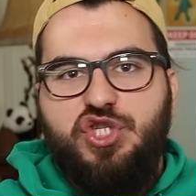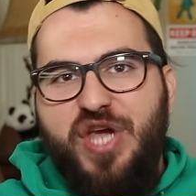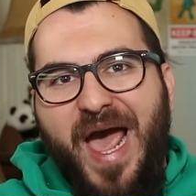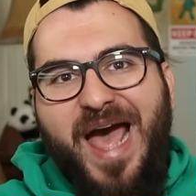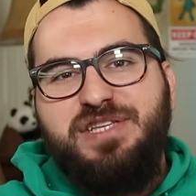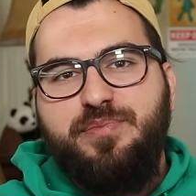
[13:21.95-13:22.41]

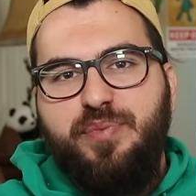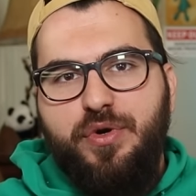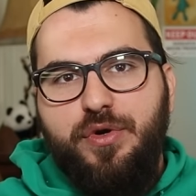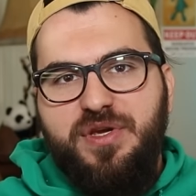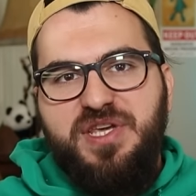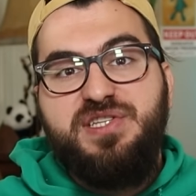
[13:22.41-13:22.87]

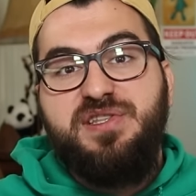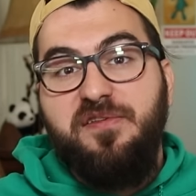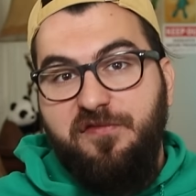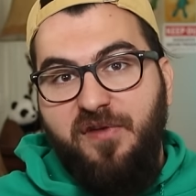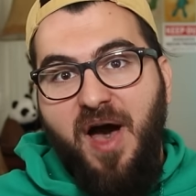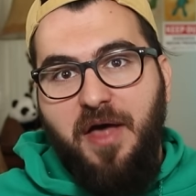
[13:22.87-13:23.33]
Jasper is
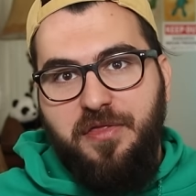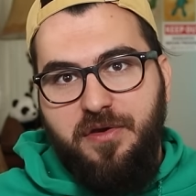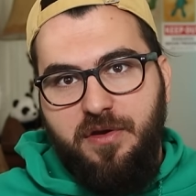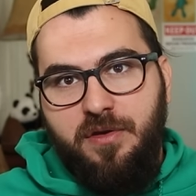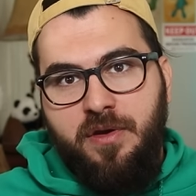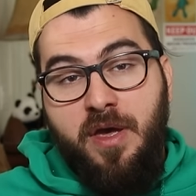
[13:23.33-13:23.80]
the
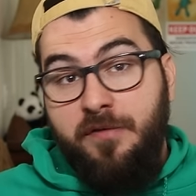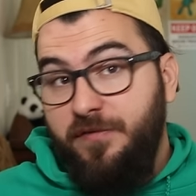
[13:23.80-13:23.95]
father.